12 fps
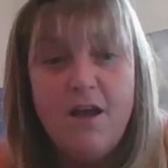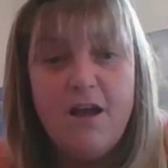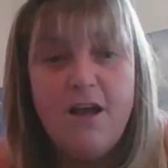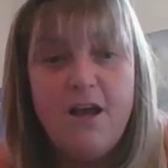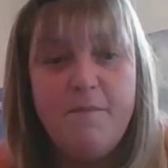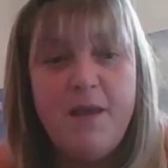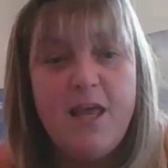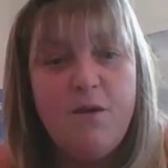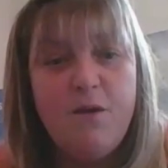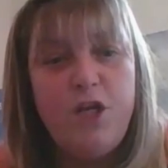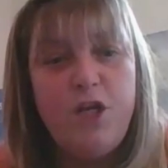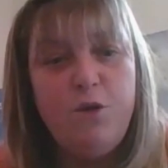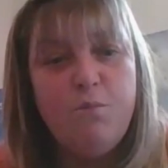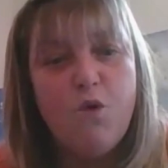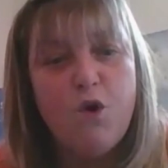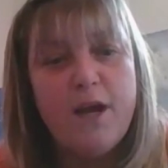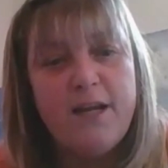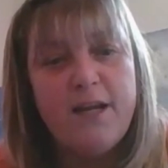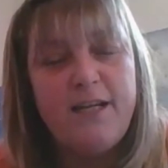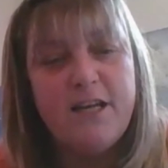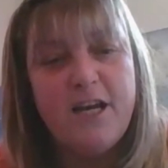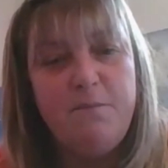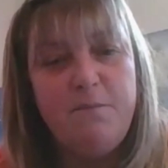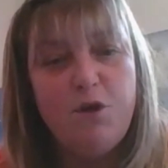And then when you moor at
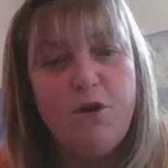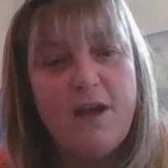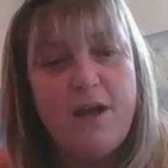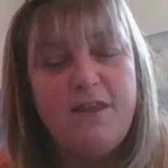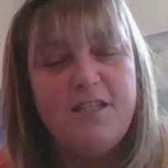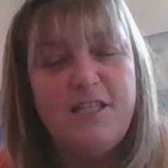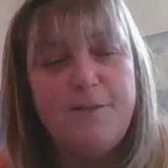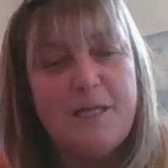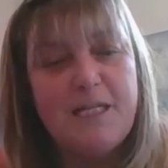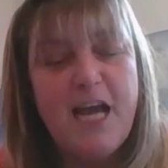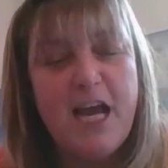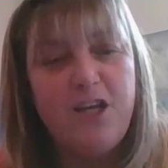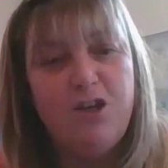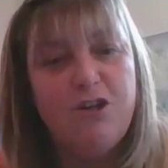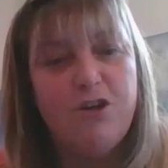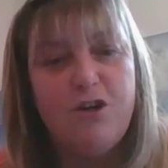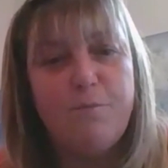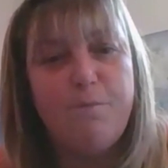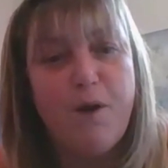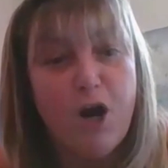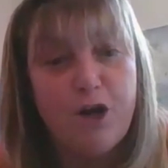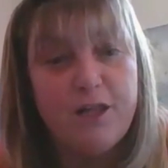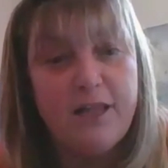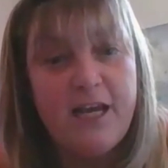nighttime, you're at this spectacular
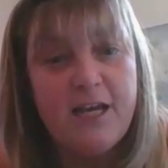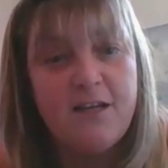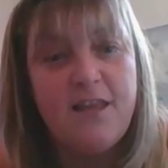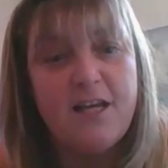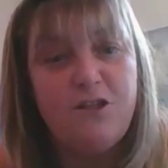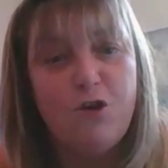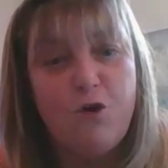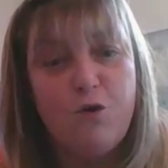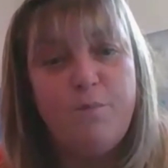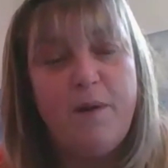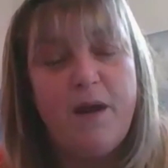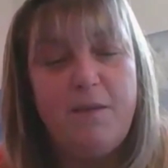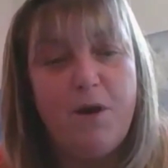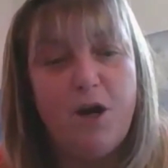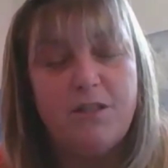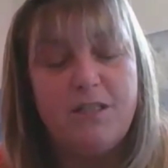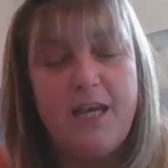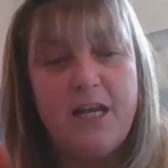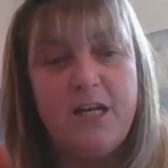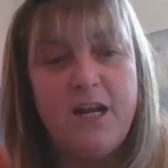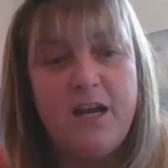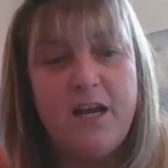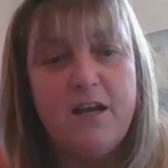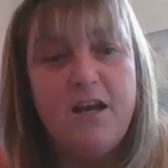parkland that's owned by Parks
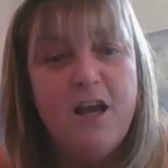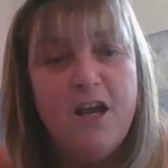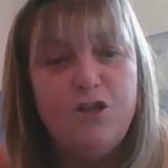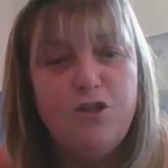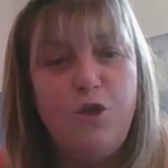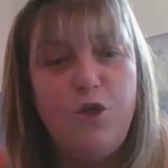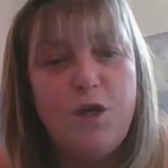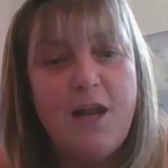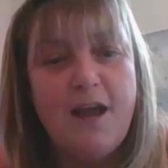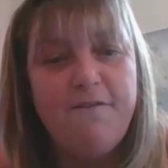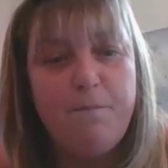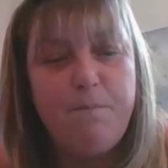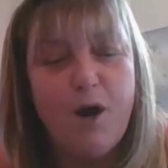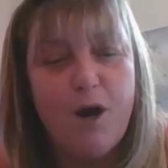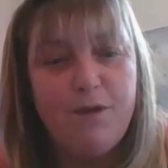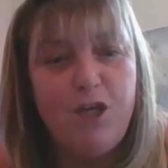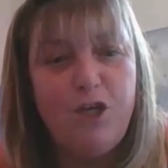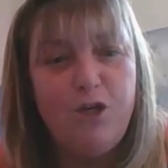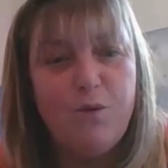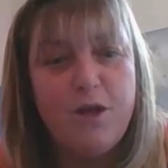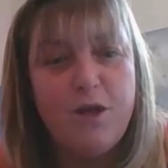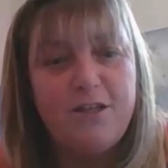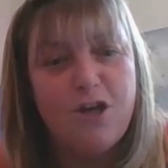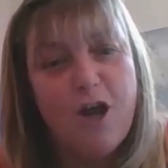Canada. So you can have a barbecue on
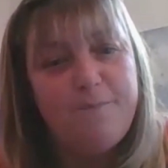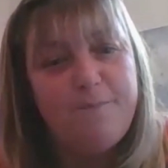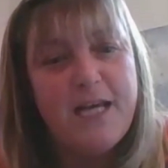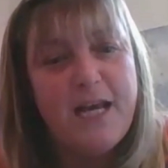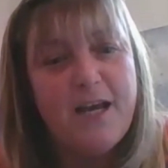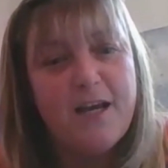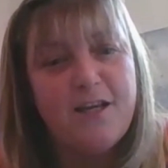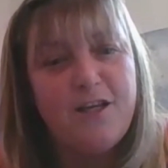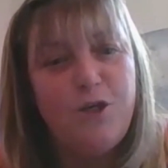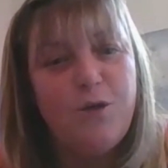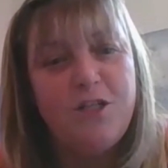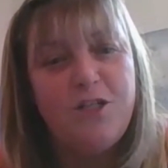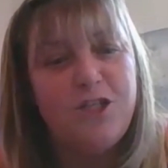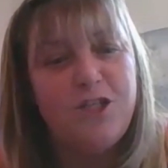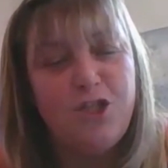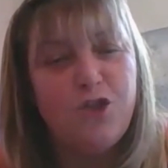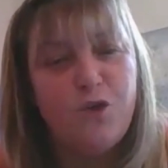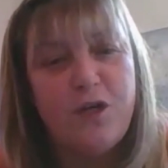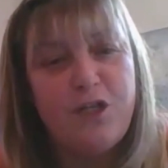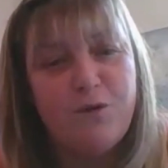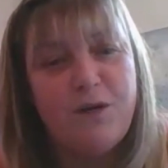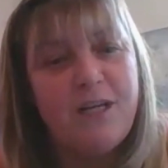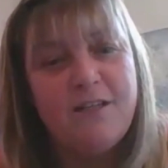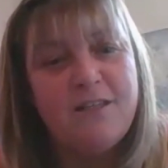the top deck. You can just enjoy
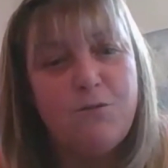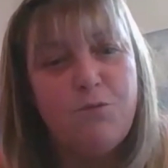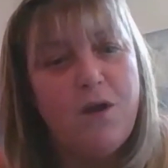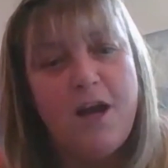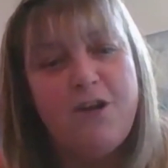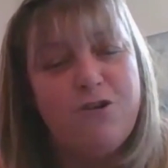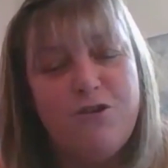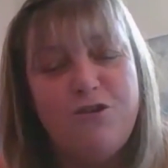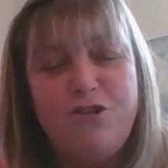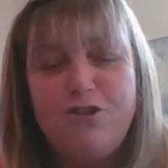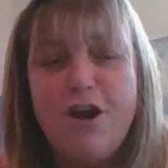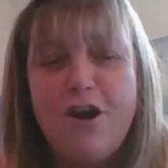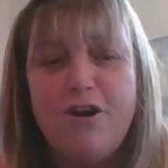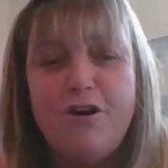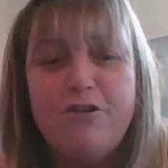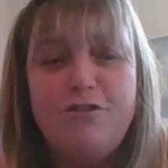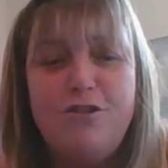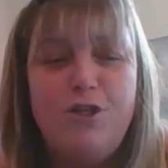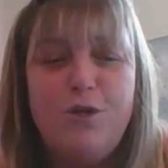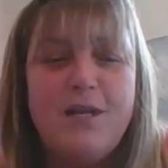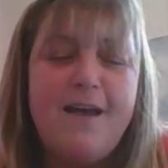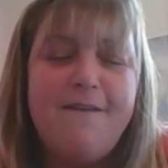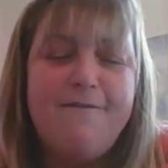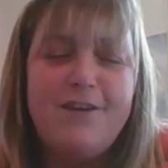drinks under the stars. You
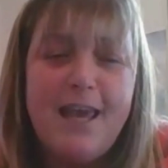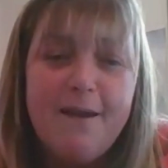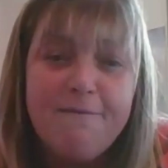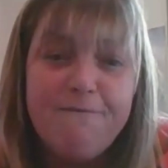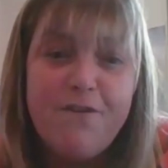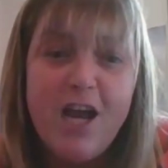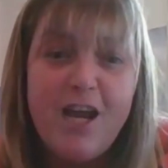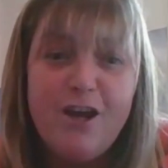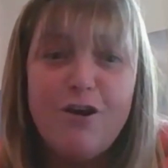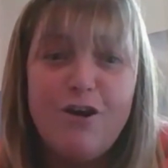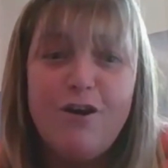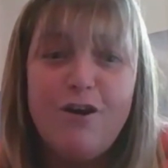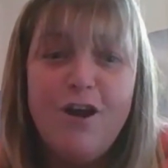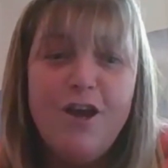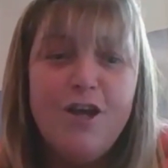can have a campfire.